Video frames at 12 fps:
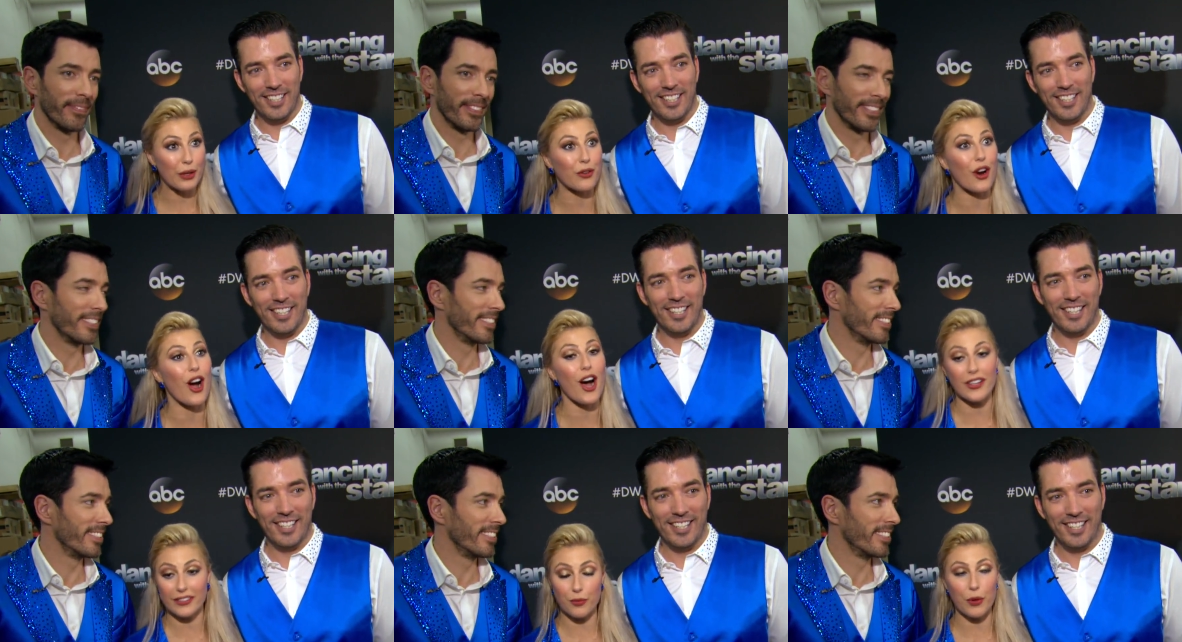
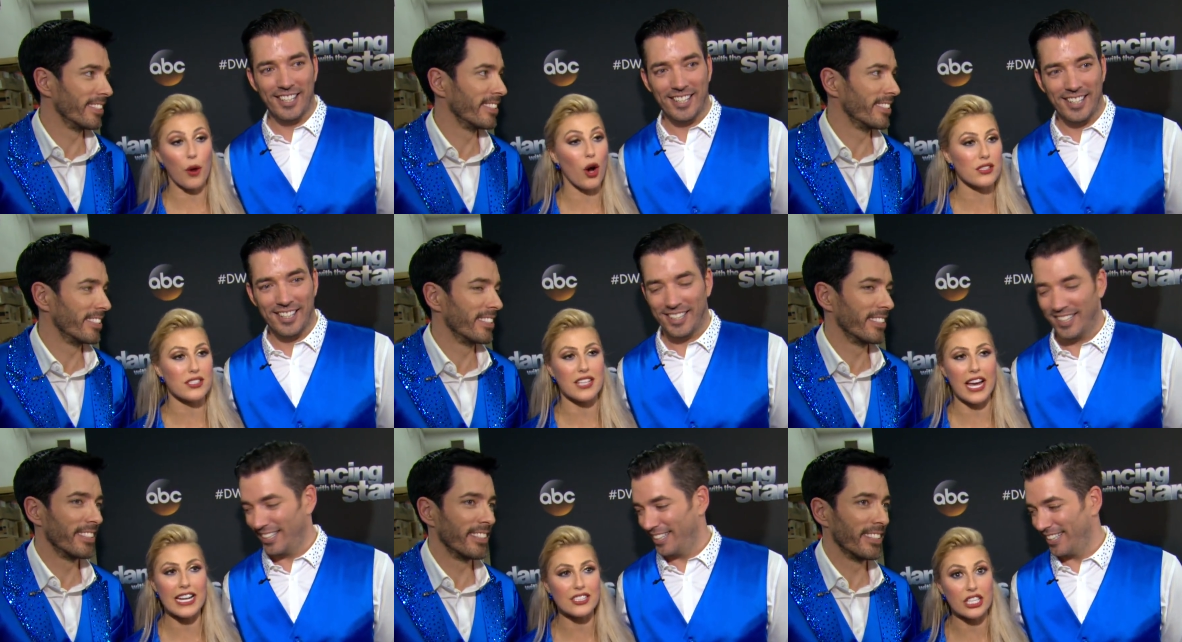Speaker 1: rehearsed and we were on
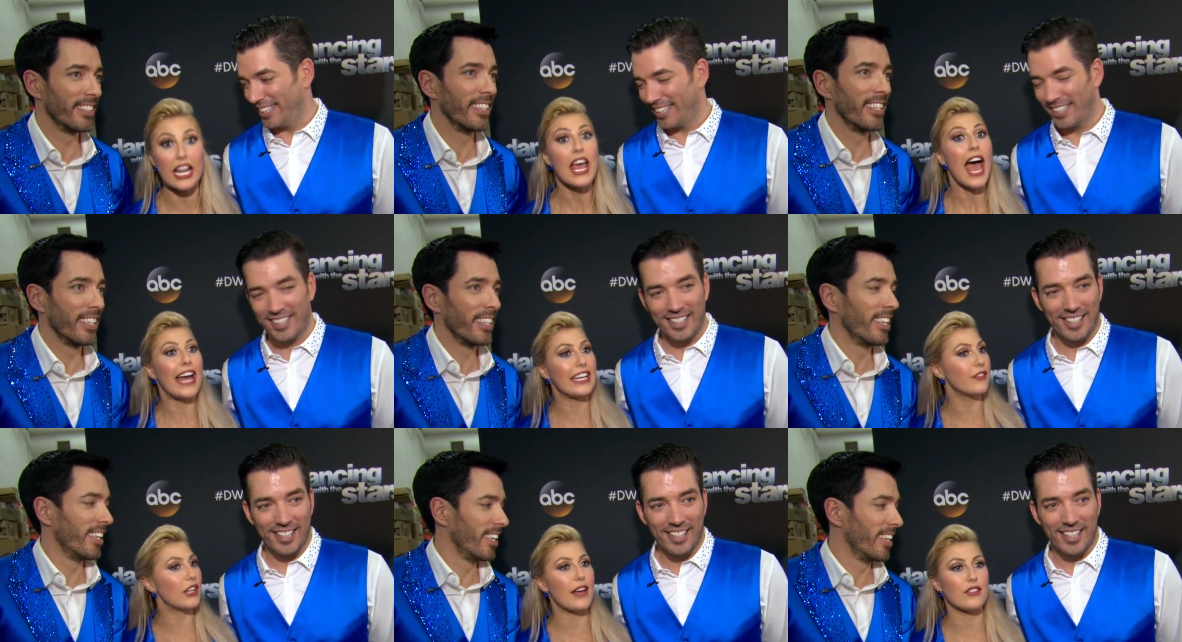stage and, and
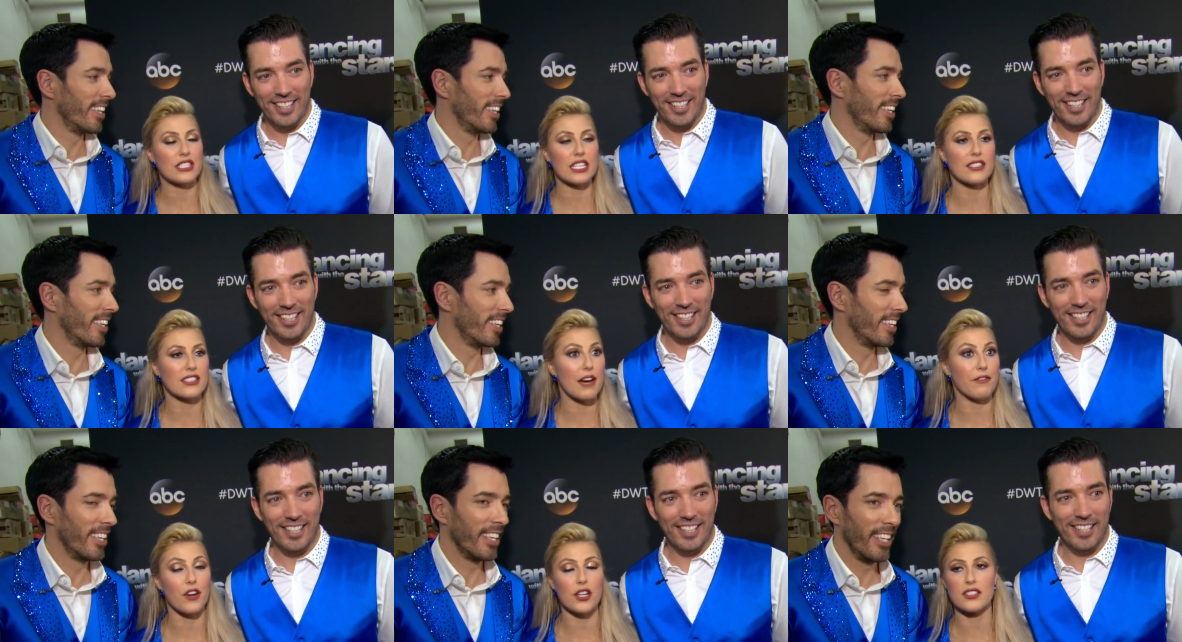even ever since
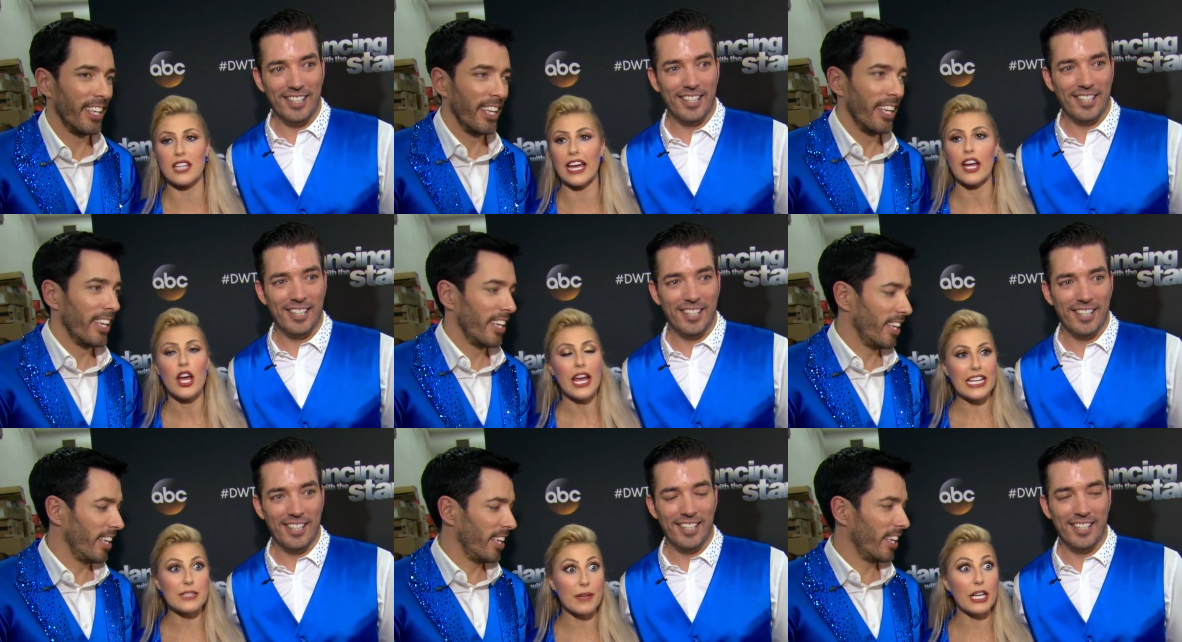that first day,
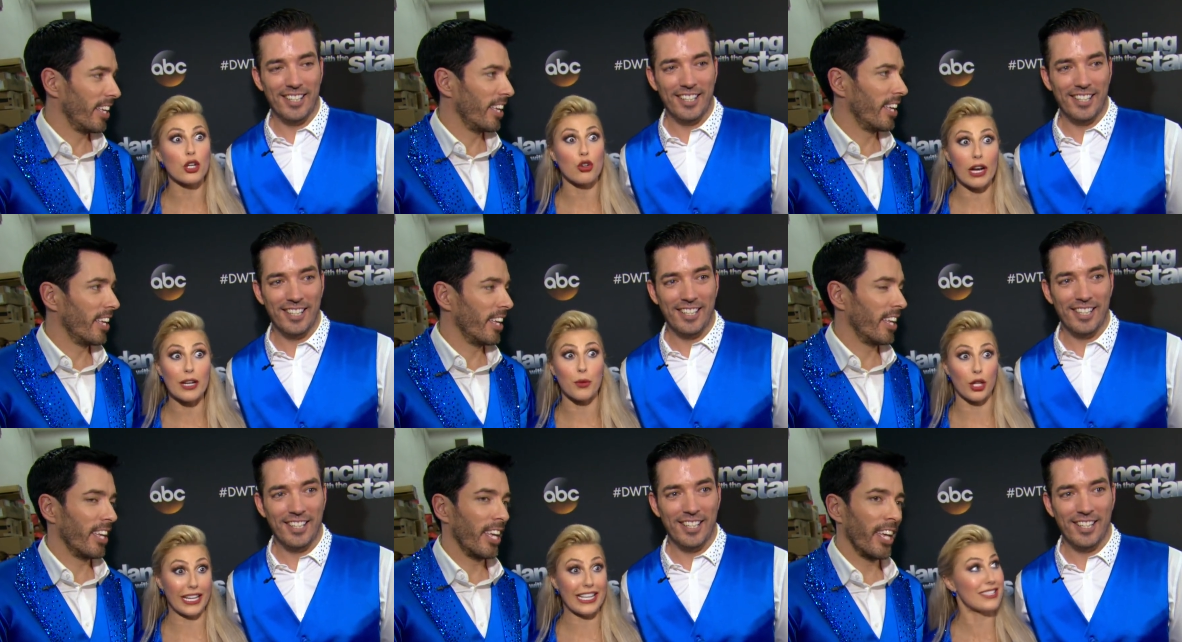he's been incredible.
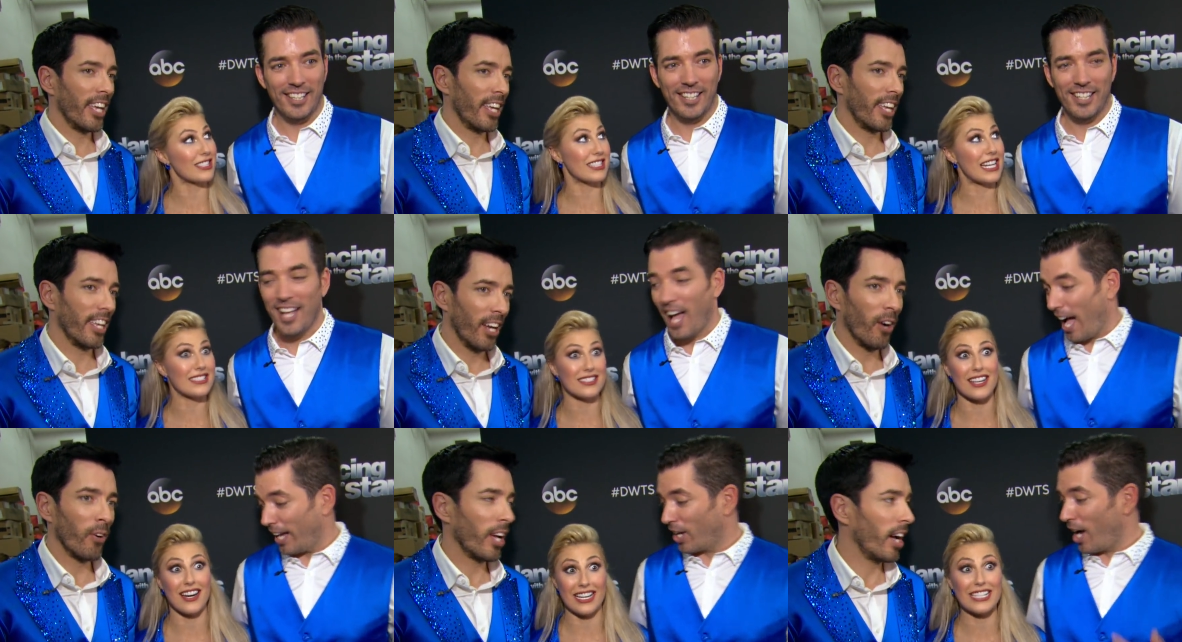Like he's a dancer. Oh,
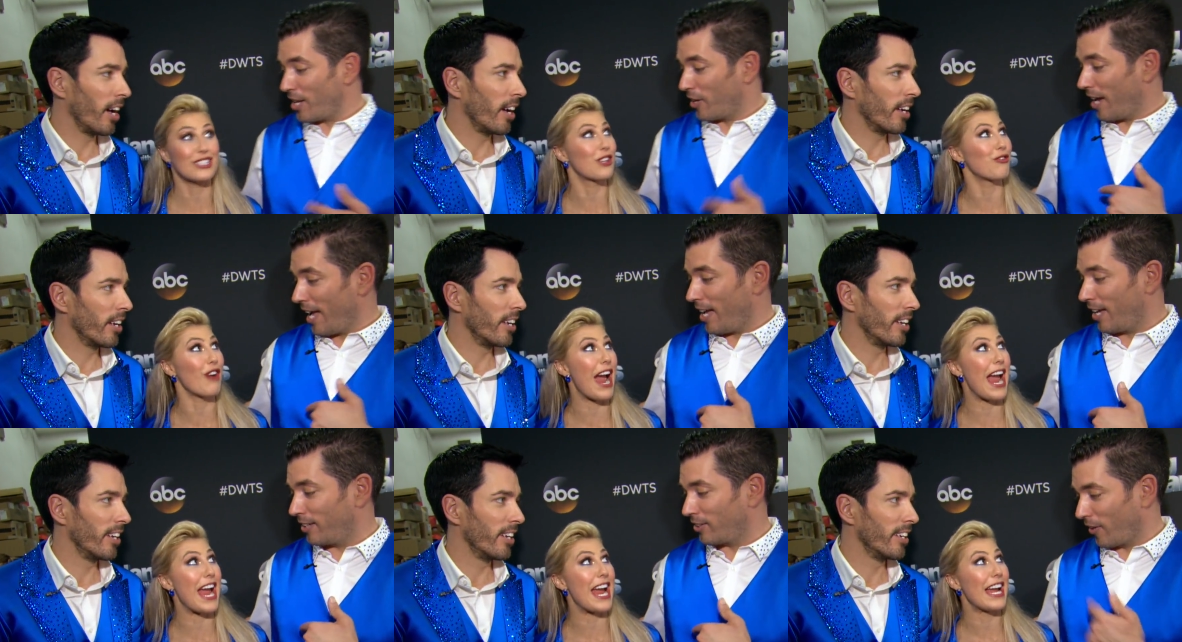I got your
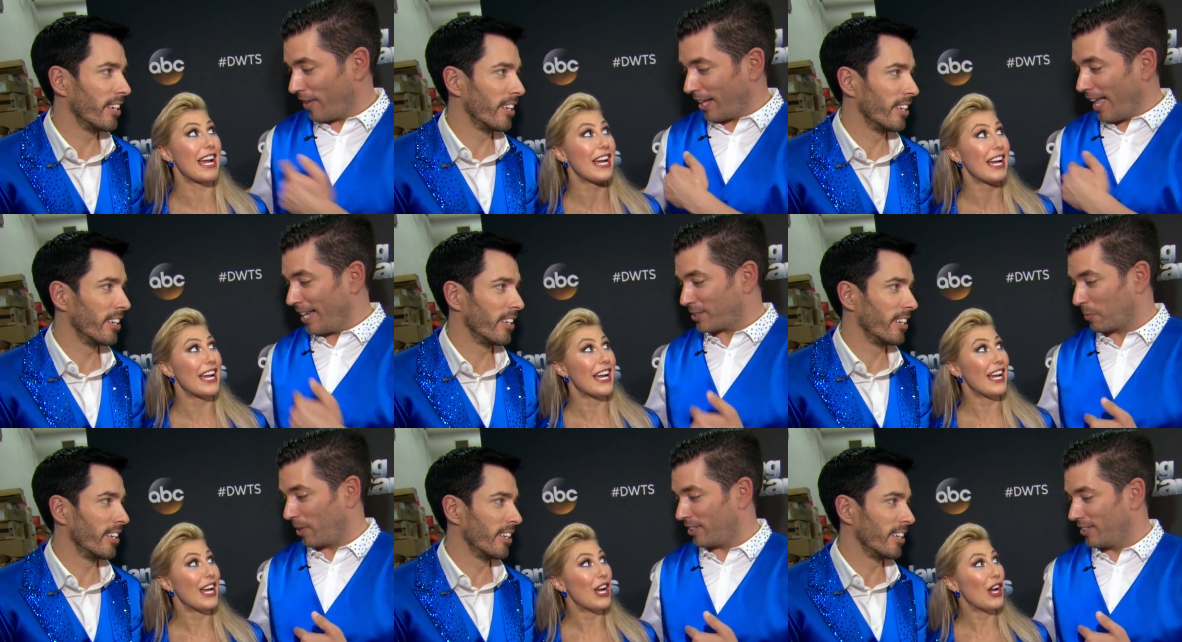hand
Speaker 2: on that last
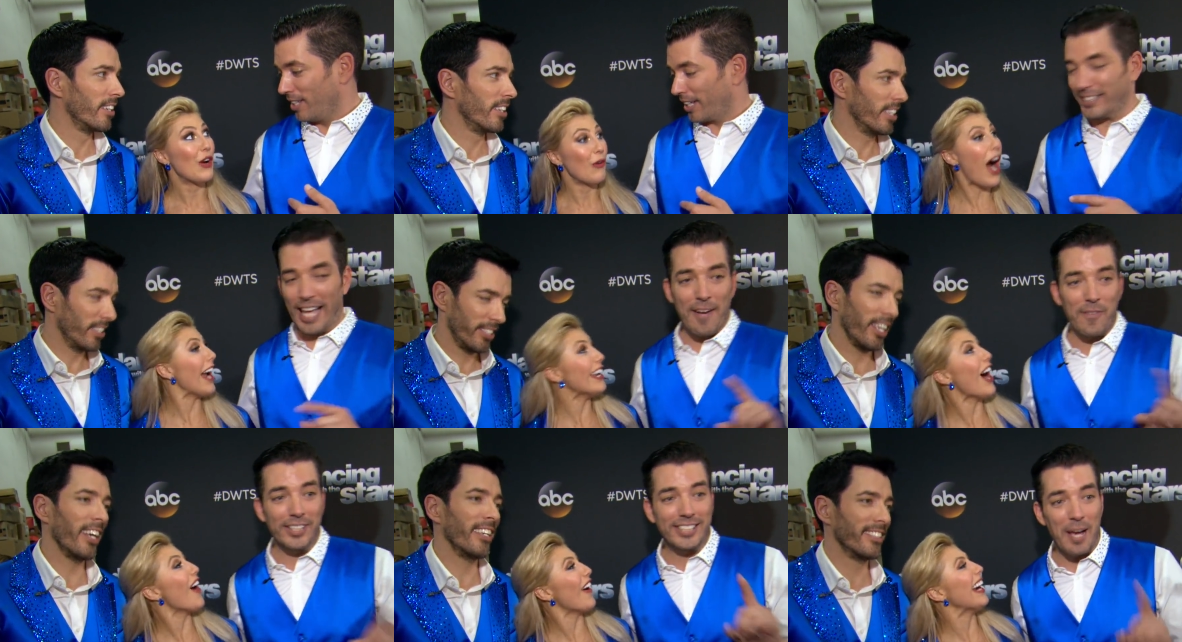one because
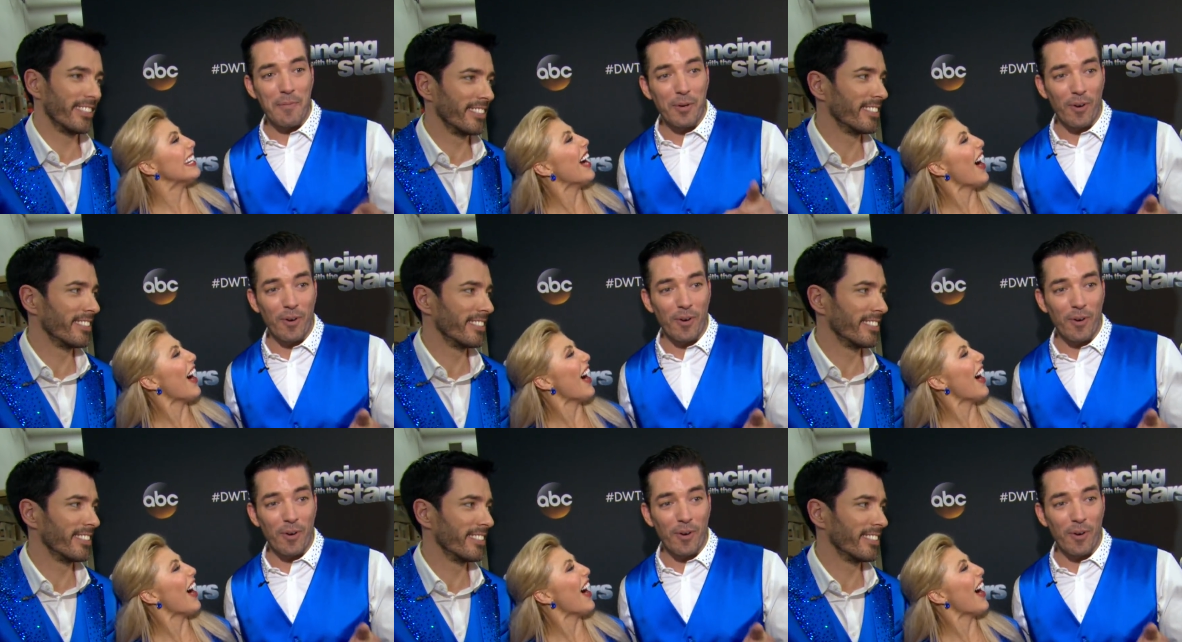every know, time we